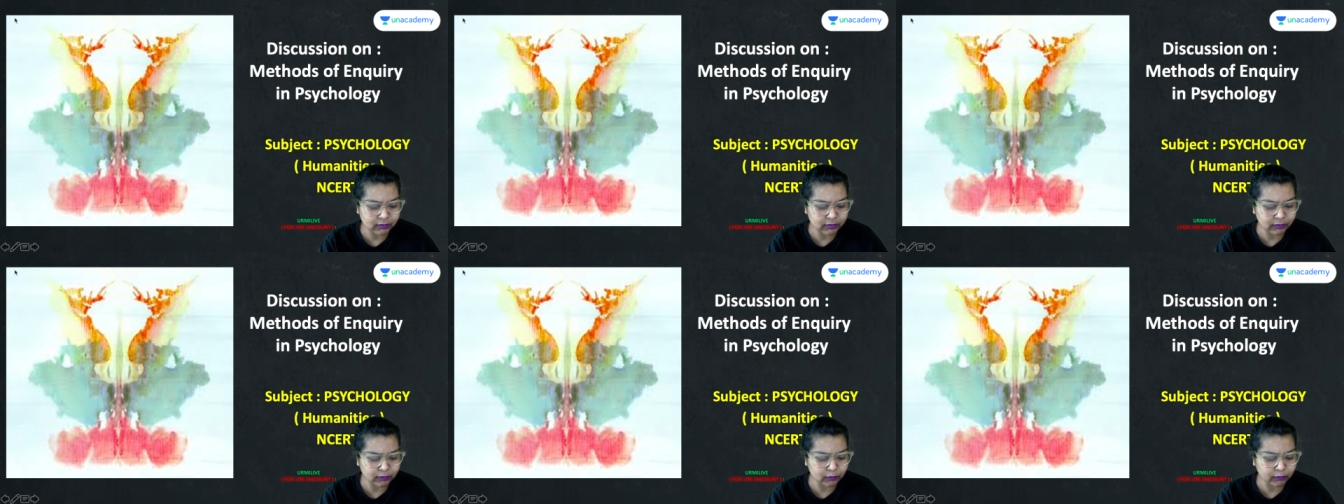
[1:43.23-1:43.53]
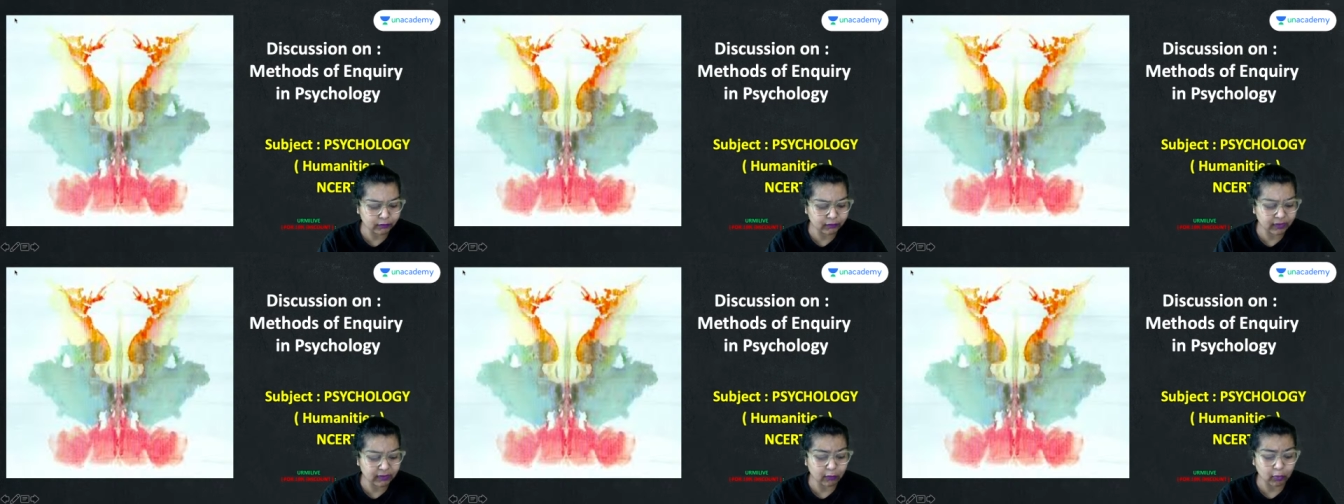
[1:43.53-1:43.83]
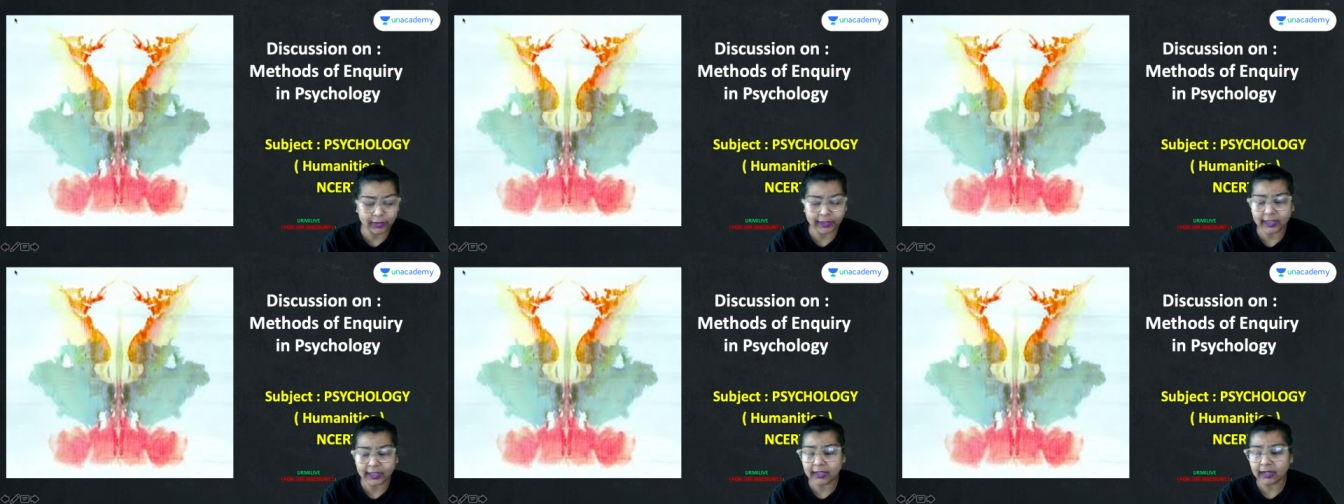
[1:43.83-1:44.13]
We have
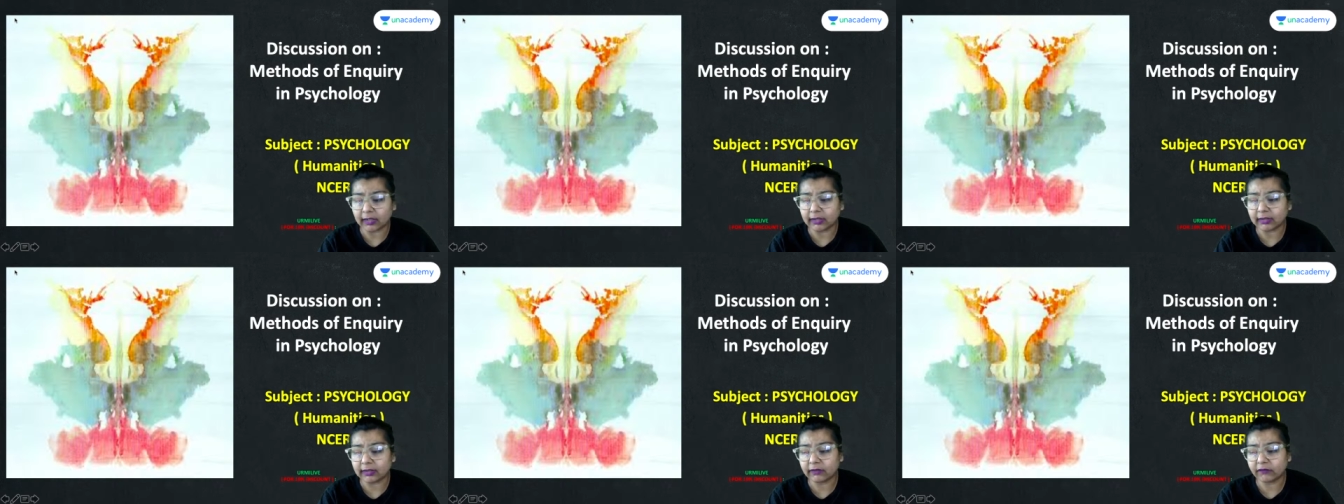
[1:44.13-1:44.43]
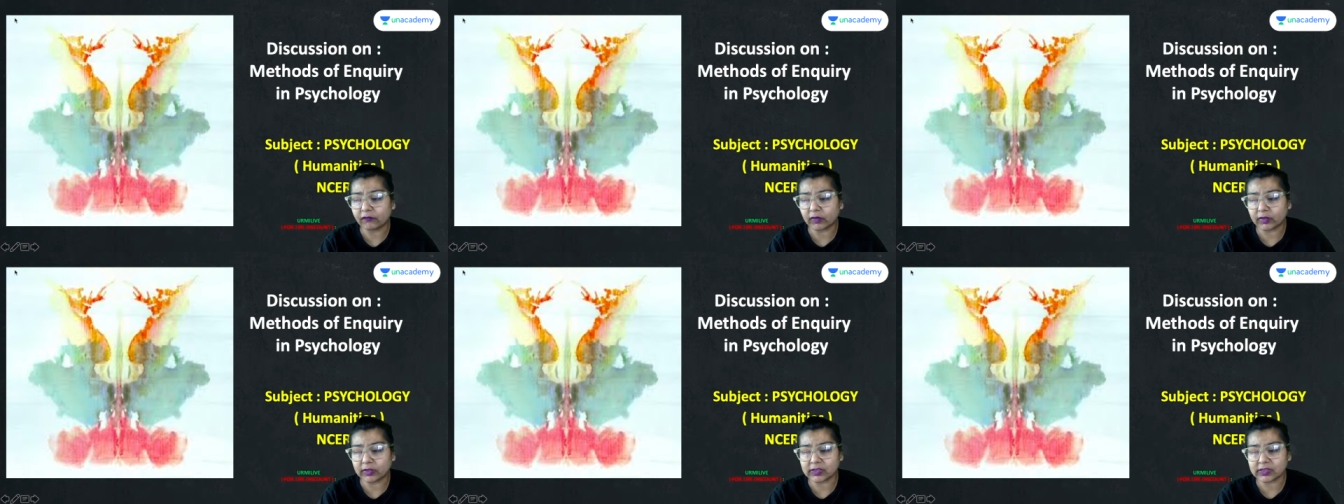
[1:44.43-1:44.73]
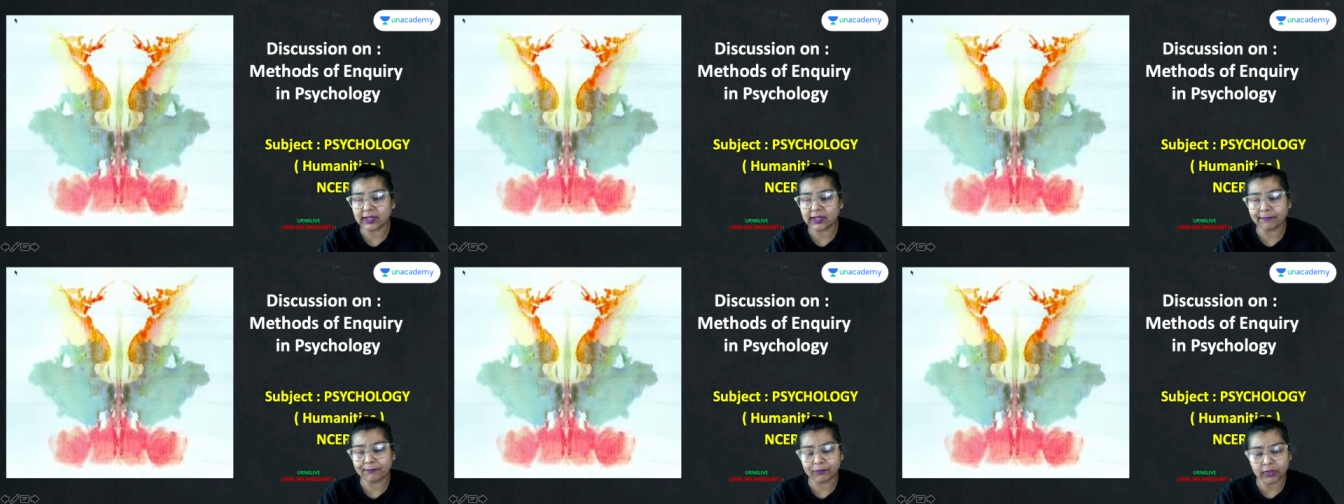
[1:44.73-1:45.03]
already done the first
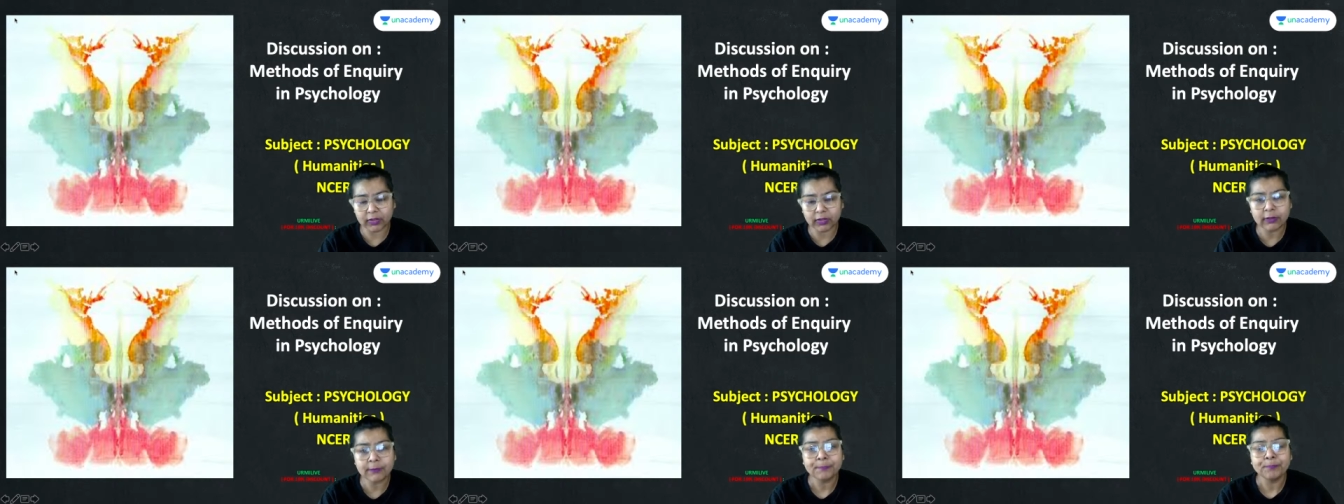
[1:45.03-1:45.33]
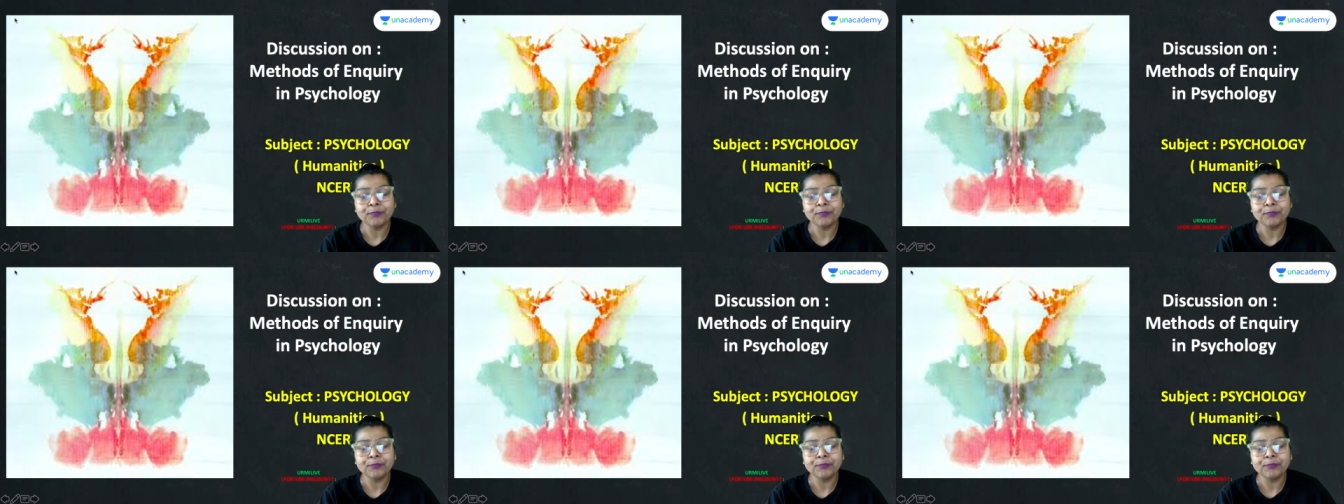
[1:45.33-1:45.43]
chapter,